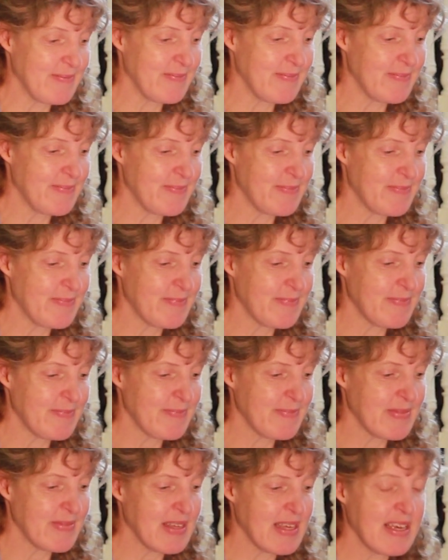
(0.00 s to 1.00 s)

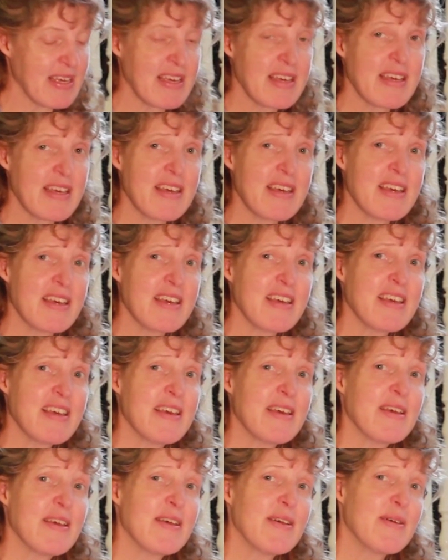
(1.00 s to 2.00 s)
No one is speaking in this clip.